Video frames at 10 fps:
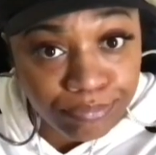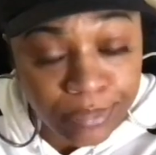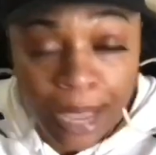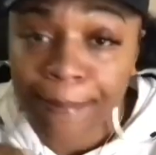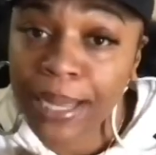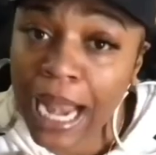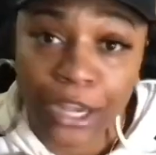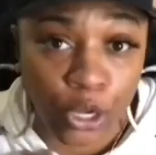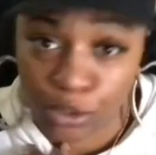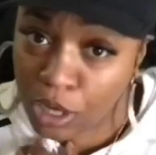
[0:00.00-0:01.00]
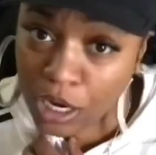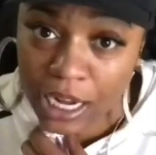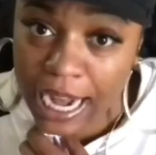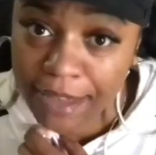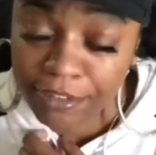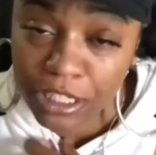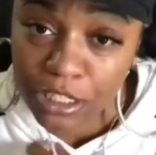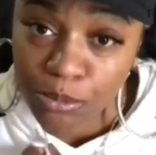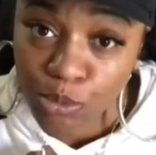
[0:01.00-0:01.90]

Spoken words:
but I no longer have it anymore.